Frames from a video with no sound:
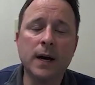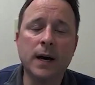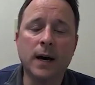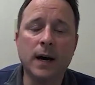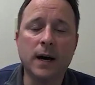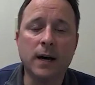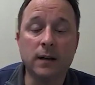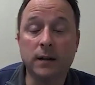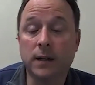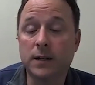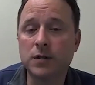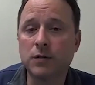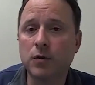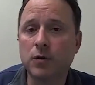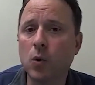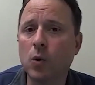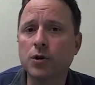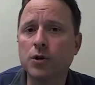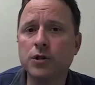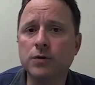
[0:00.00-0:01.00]
Uh, unless, of
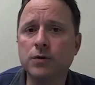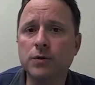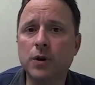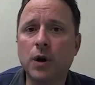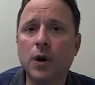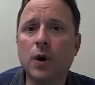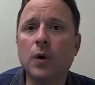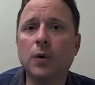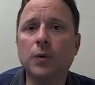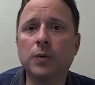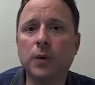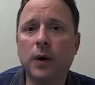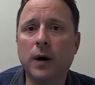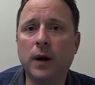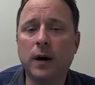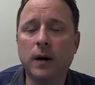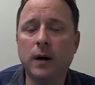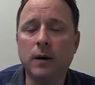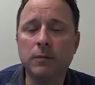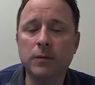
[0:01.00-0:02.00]
course, you know
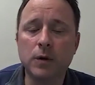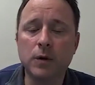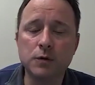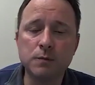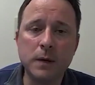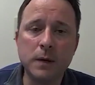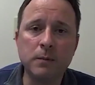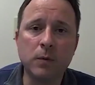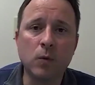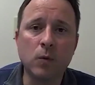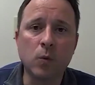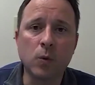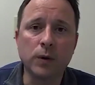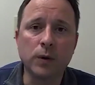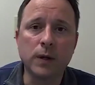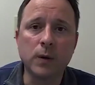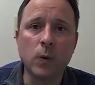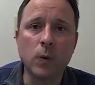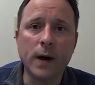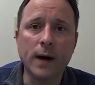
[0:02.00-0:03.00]
um, those people really